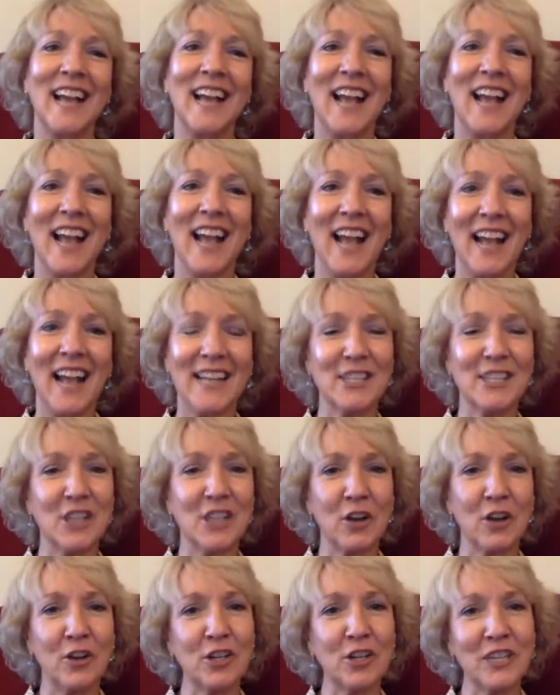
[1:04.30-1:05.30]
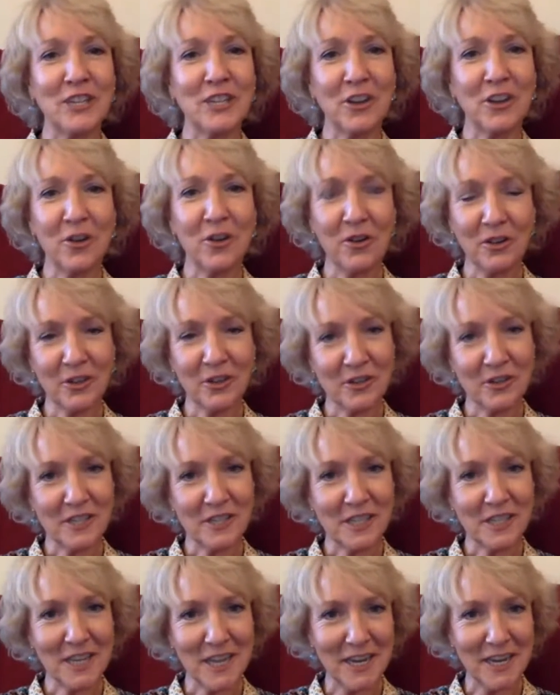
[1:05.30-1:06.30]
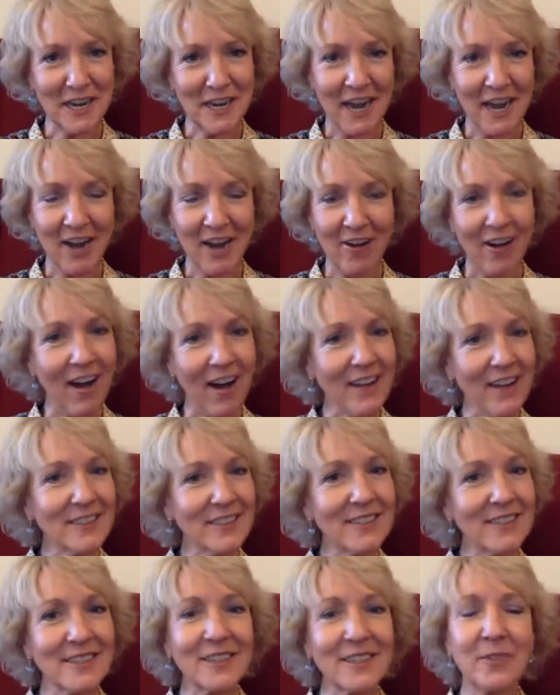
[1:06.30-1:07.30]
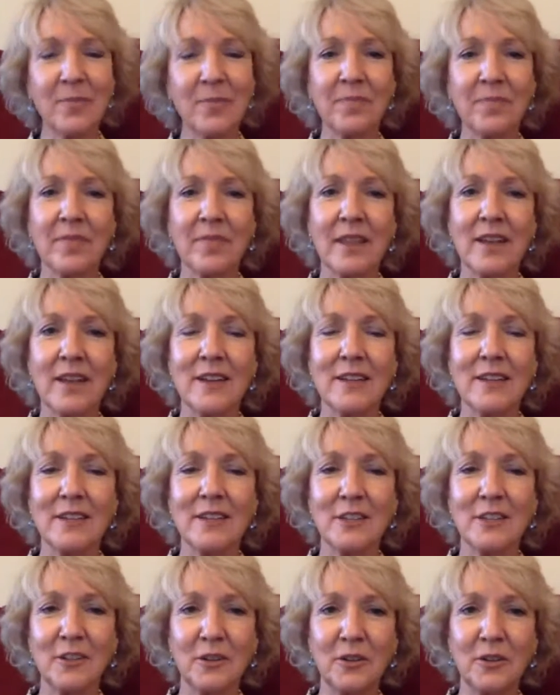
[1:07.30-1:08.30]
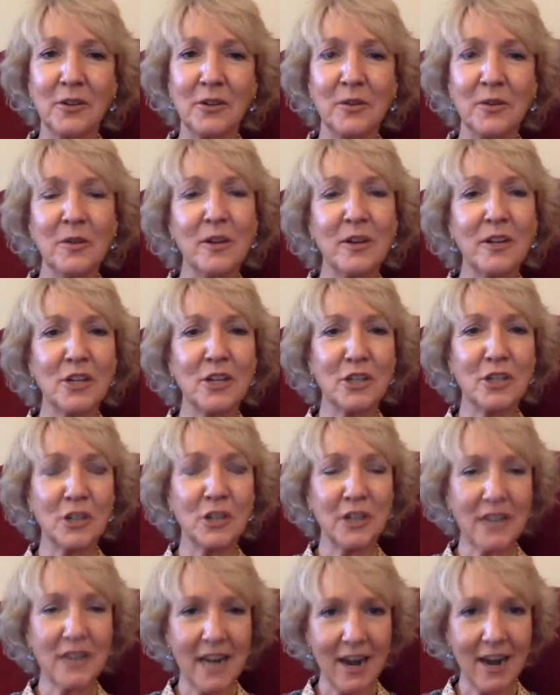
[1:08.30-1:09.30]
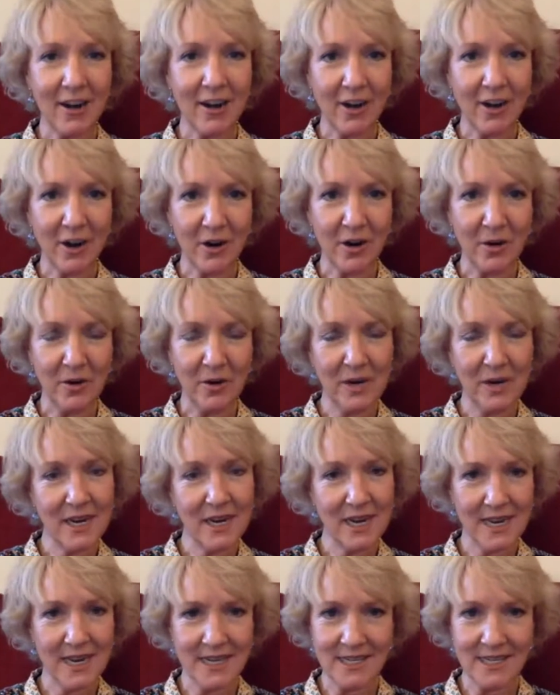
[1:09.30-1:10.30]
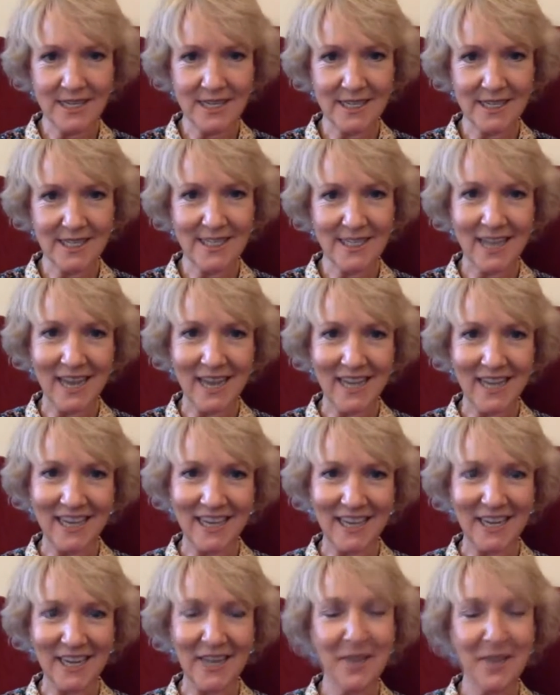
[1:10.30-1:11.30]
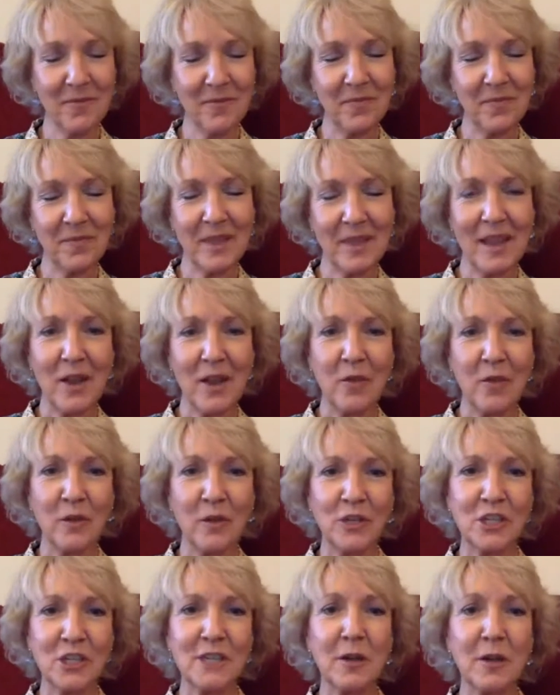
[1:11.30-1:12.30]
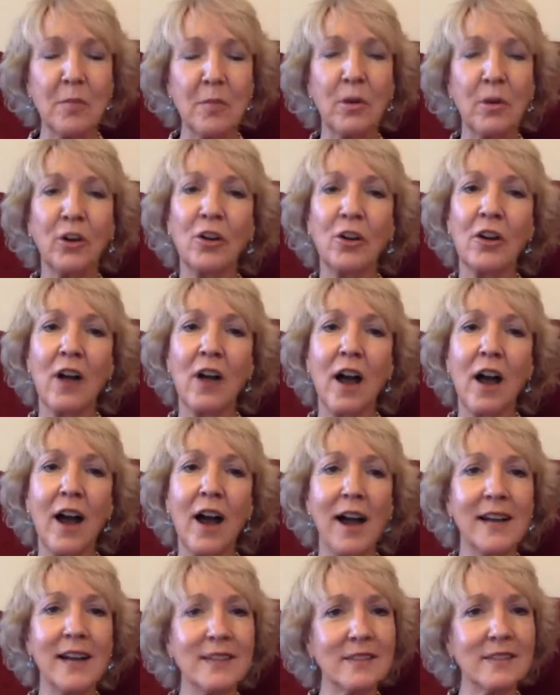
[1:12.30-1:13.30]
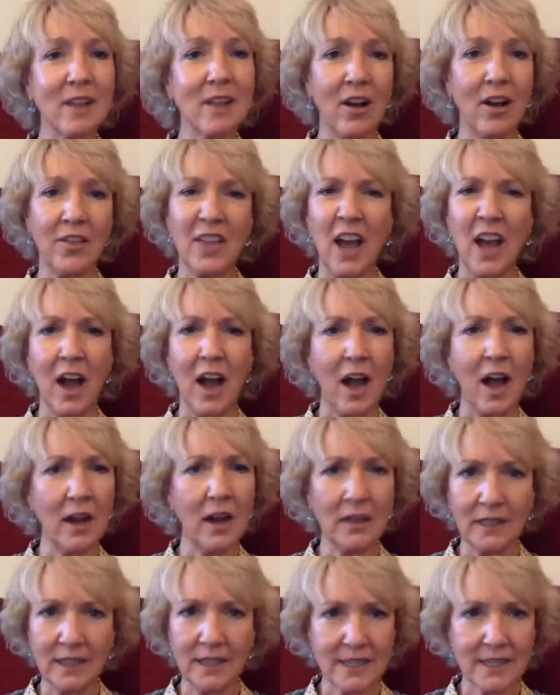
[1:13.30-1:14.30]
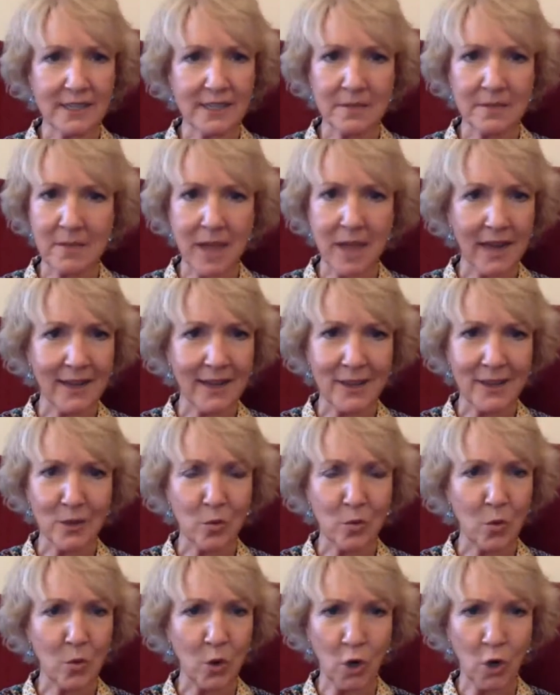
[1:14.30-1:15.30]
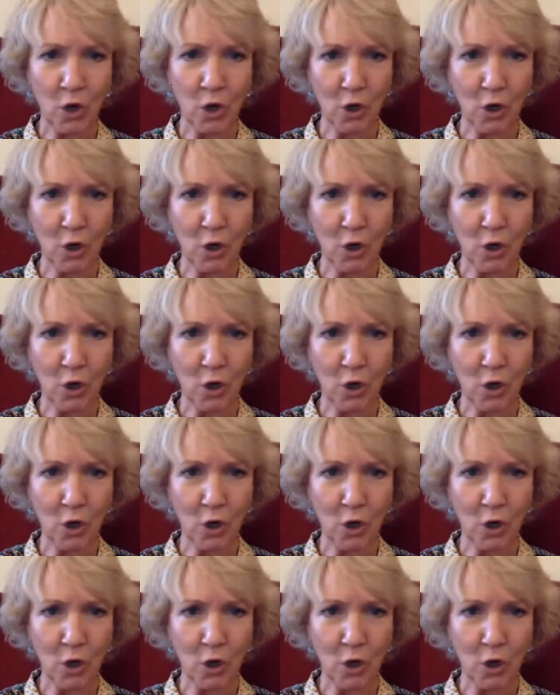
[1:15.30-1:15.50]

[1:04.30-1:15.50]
And so she told her son Eros to shoot an arrow into Psyche when she put her eyes on the ugliest man in the world.